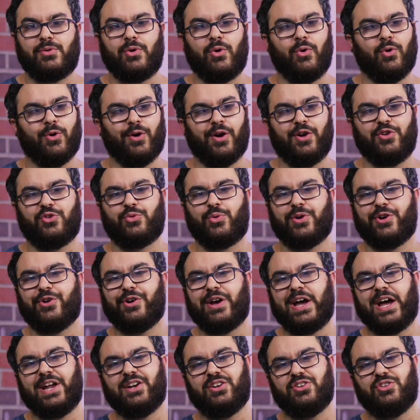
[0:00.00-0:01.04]
or on Twitter
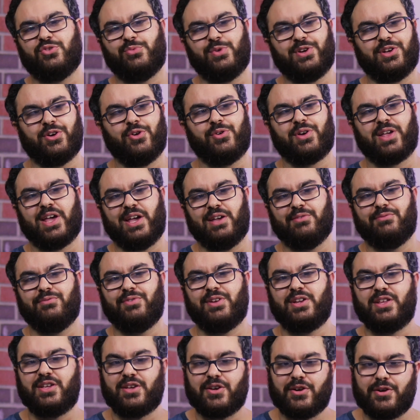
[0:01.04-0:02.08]
at
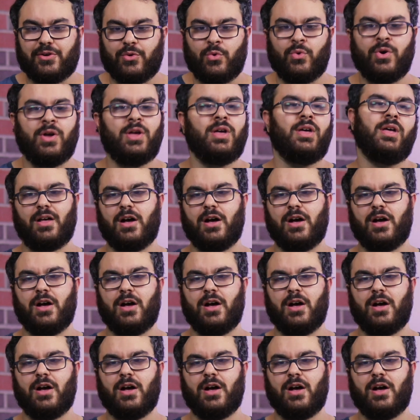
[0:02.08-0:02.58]
DoingOKVideo.